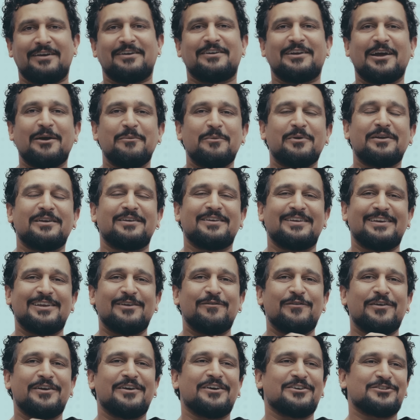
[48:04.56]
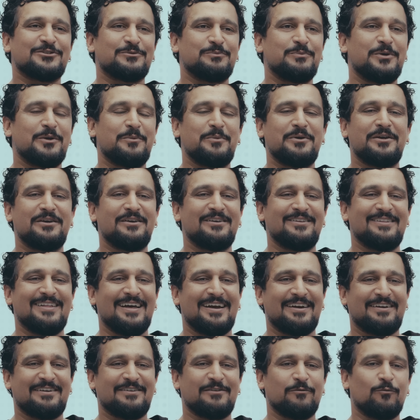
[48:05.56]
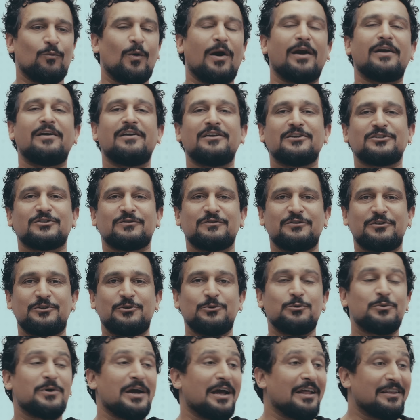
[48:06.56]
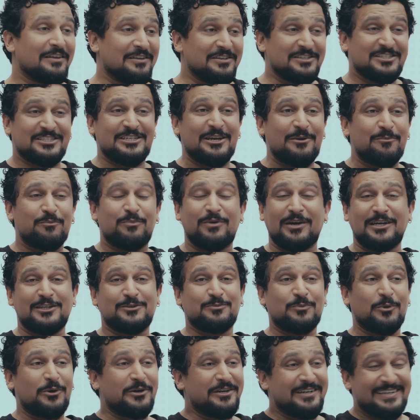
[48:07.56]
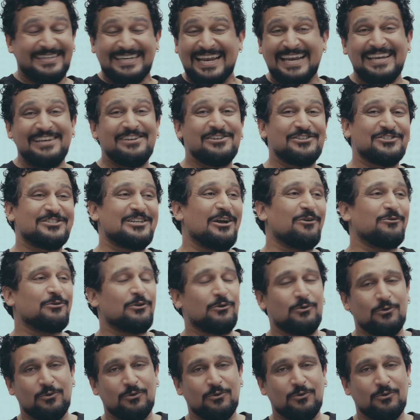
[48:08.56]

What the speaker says: in time and giving us maybe that wildness of the Duke at the same price point 10 years down the